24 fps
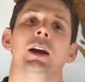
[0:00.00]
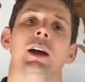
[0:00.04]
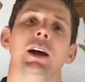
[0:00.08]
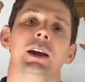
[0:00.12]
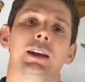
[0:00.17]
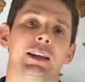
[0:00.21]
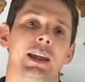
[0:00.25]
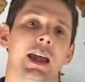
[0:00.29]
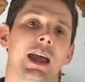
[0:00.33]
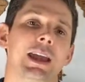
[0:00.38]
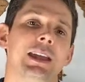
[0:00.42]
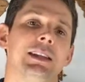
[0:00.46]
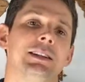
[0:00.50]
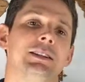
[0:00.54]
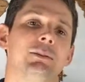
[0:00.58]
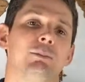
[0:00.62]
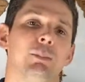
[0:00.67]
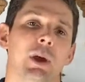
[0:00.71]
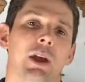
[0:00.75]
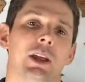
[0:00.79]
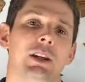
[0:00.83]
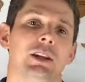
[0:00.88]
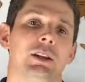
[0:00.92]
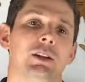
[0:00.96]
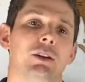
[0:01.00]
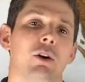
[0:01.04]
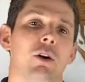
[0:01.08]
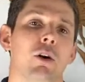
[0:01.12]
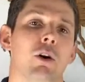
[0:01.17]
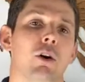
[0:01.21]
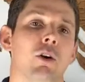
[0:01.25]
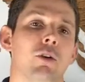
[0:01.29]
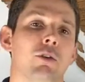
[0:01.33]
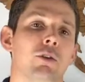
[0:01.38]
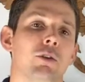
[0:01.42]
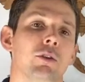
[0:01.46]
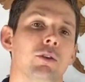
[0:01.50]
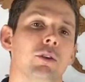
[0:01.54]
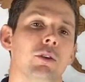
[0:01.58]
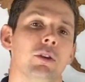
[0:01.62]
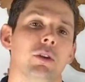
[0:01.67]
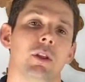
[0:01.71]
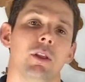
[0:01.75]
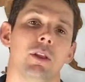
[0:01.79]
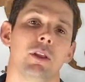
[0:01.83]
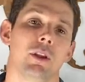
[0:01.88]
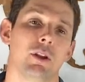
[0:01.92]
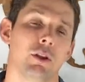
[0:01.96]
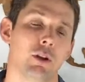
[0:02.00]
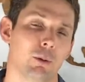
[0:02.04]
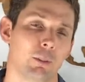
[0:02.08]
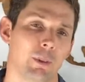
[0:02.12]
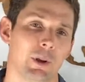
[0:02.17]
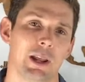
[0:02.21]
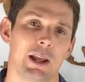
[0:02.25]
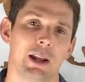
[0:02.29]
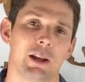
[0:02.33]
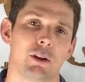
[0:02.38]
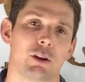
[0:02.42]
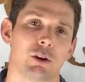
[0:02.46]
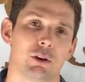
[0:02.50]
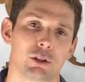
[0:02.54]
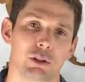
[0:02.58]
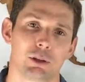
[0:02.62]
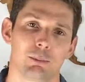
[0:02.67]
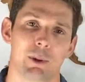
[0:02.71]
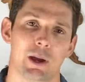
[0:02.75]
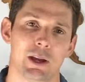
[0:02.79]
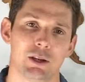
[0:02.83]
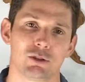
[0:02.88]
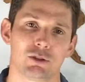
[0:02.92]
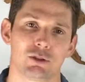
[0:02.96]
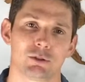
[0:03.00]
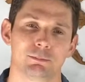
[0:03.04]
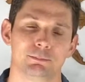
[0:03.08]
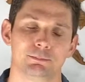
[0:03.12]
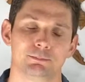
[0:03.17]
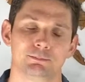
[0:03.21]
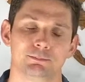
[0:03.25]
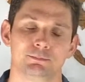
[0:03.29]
again depending on the nominated occupation.